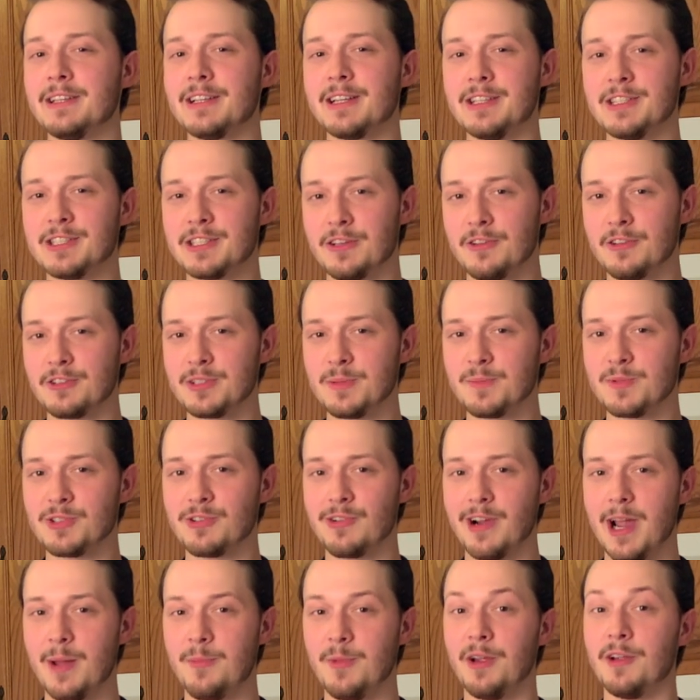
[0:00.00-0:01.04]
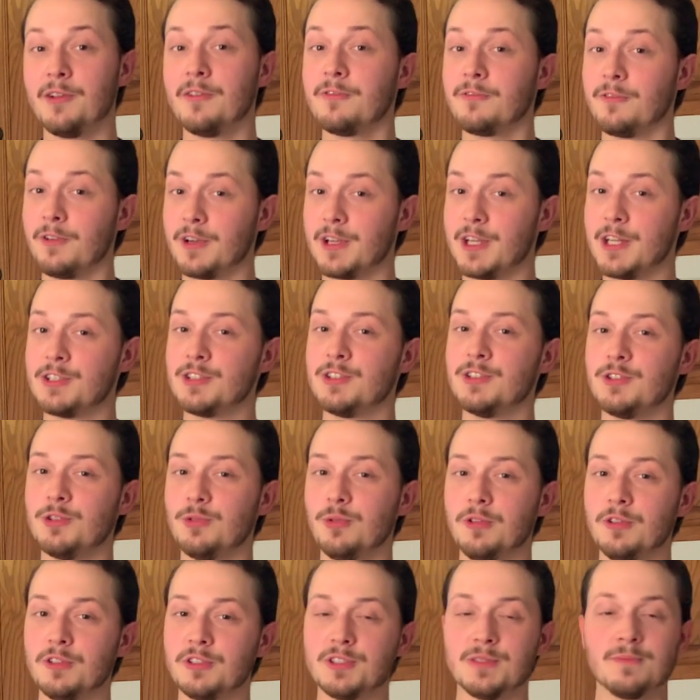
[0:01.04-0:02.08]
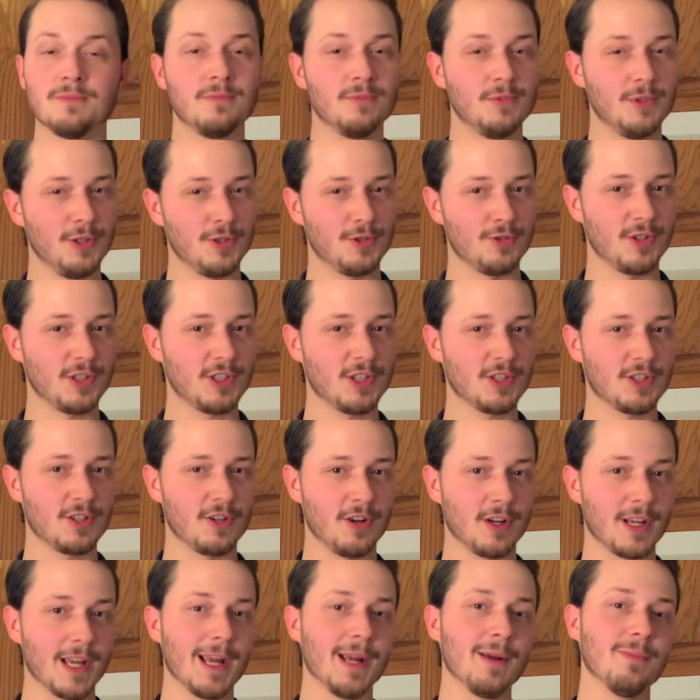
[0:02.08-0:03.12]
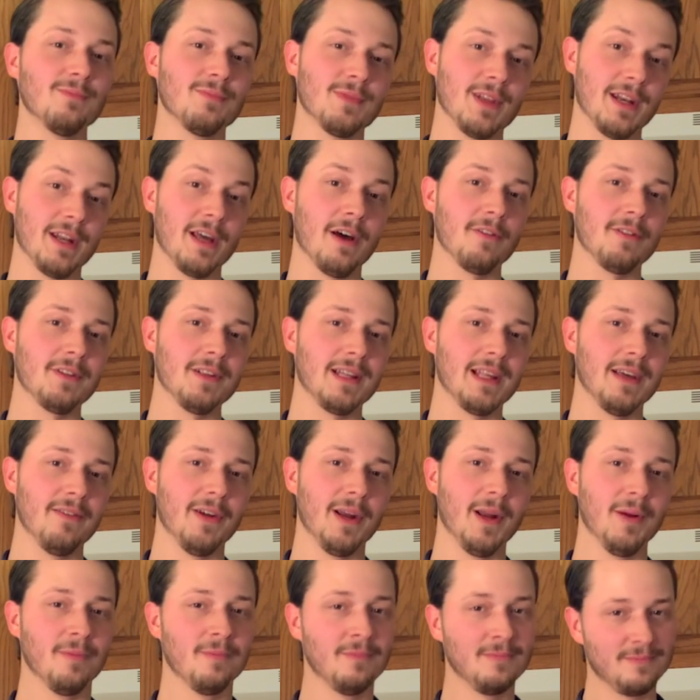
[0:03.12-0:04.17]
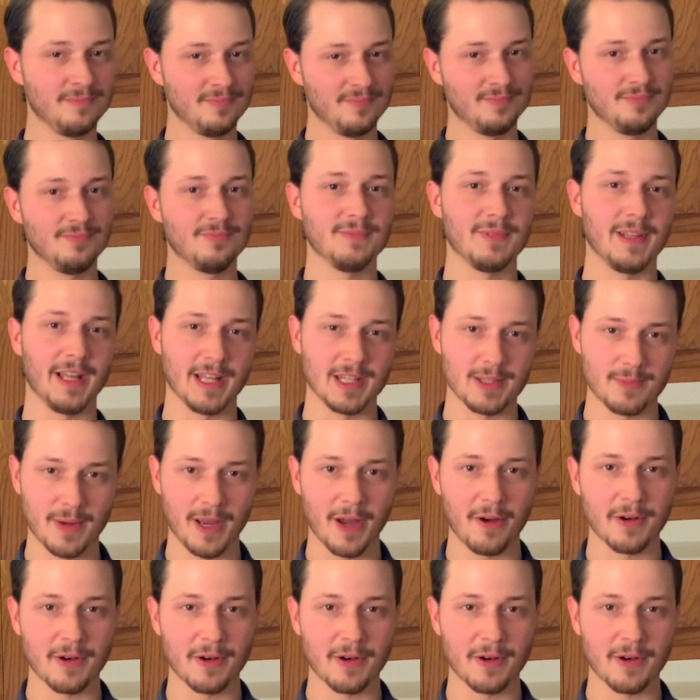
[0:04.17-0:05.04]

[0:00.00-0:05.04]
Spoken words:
consider subscribing for kitchen tools, nutritious cooking, and healthy living. That's about